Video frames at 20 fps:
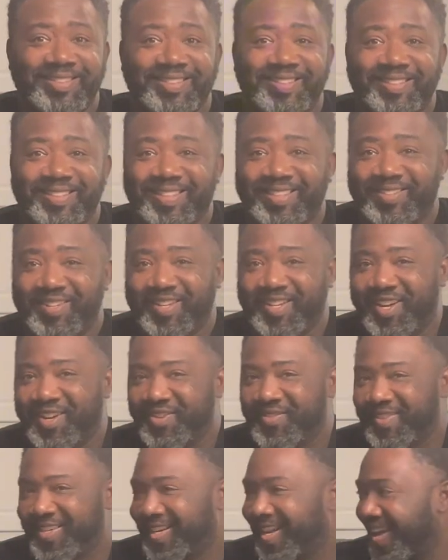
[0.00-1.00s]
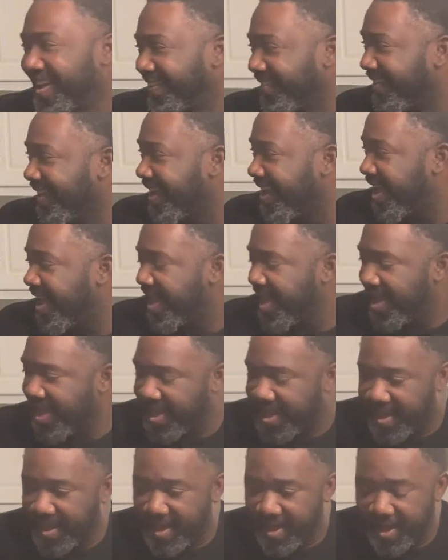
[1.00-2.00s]
That's my government name.
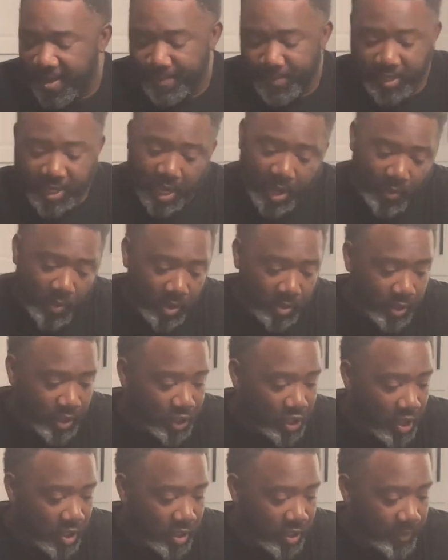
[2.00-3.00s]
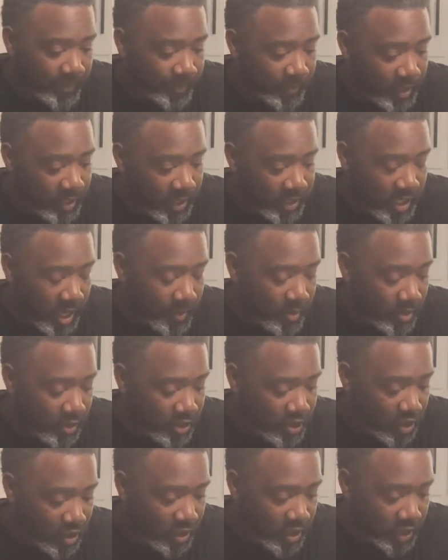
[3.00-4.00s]
But yeah, we're on this journey. Let's hop on this
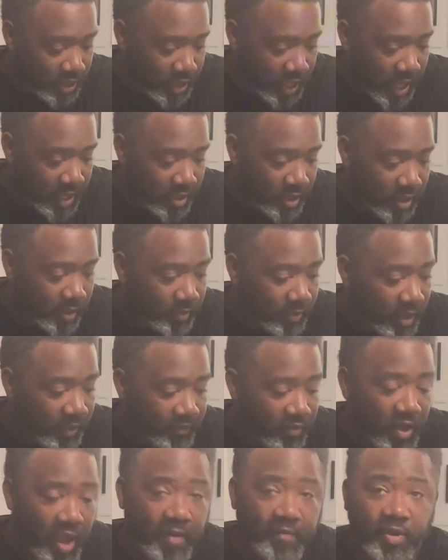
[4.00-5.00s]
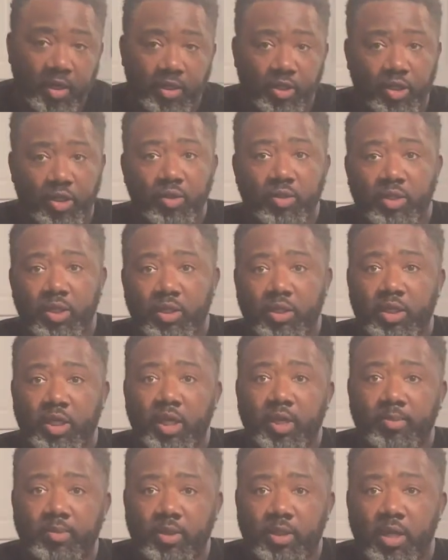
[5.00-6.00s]
journey together. If you have any juicing
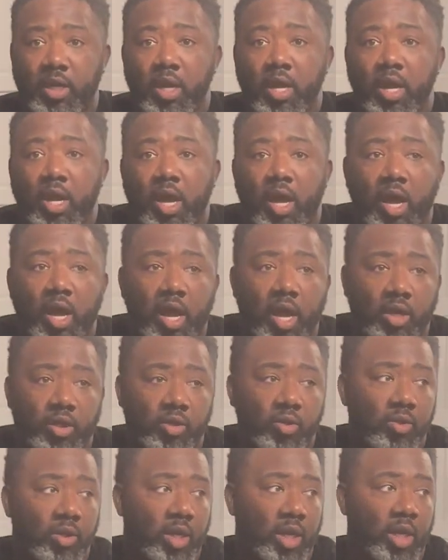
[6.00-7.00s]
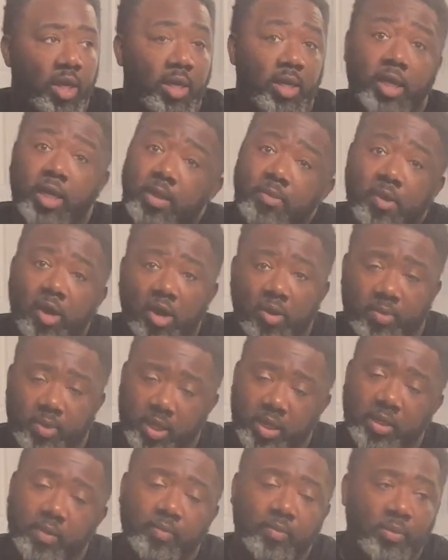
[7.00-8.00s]
tips, you can email
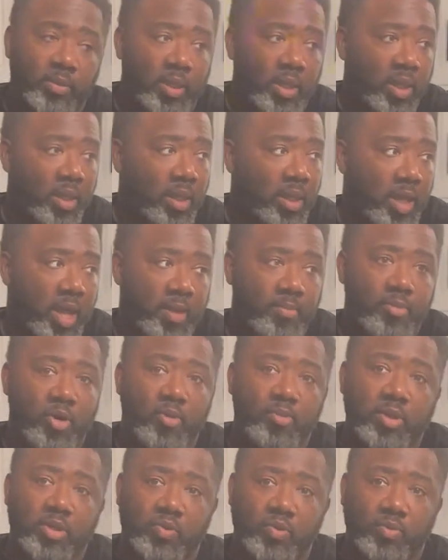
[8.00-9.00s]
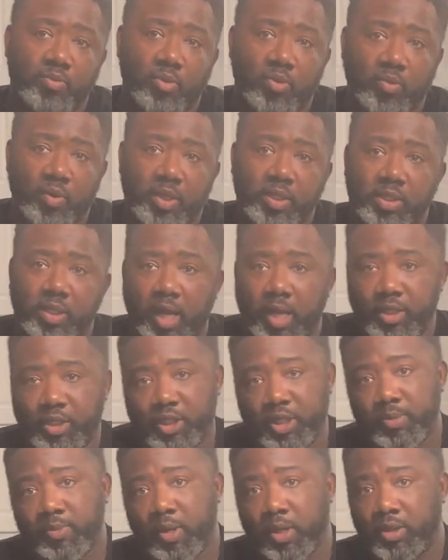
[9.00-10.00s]
me at
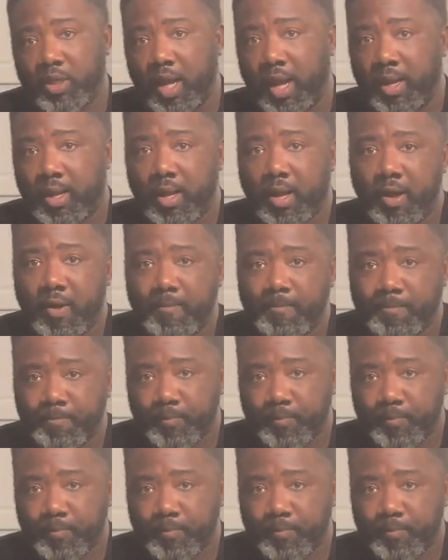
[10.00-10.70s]
momentswithmaurice@gmail.com,